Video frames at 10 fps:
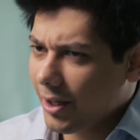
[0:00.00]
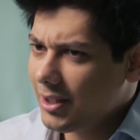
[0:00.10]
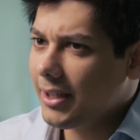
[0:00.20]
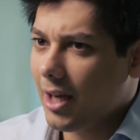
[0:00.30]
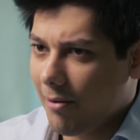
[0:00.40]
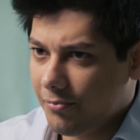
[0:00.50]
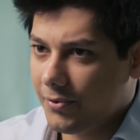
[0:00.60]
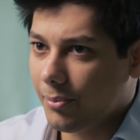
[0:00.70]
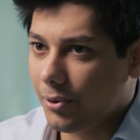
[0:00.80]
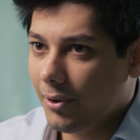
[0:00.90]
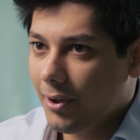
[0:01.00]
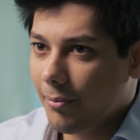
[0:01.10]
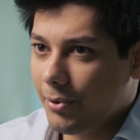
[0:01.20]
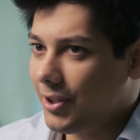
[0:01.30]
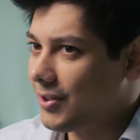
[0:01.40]
actually comfortable,
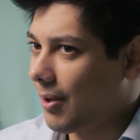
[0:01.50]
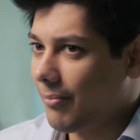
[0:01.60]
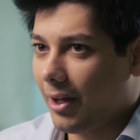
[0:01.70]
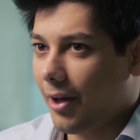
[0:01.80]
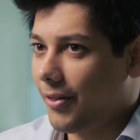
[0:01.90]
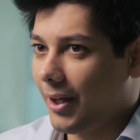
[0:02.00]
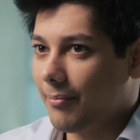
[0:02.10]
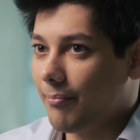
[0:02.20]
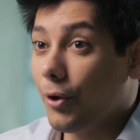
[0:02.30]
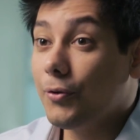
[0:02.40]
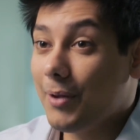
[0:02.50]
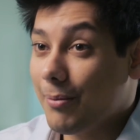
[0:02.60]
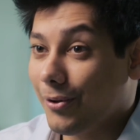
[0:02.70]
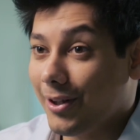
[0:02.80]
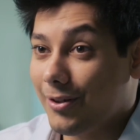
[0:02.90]
which is something I think most
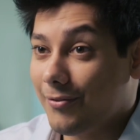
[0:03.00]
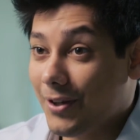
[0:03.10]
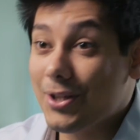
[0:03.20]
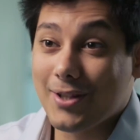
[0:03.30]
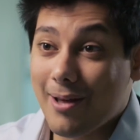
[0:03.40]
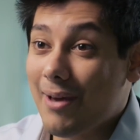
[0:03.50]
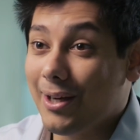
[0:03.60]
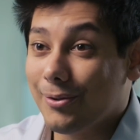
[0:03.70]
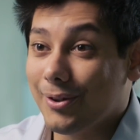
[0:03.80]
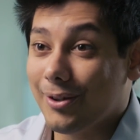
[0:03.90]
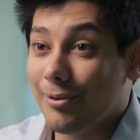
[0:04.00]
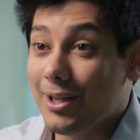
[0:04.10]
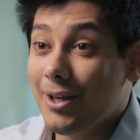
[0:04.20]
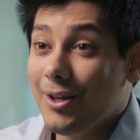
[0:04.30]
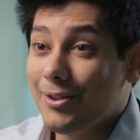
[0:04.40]
people that finish their medical
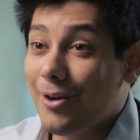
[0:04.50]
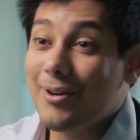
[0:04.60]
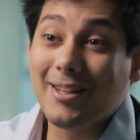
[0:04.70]
degree don't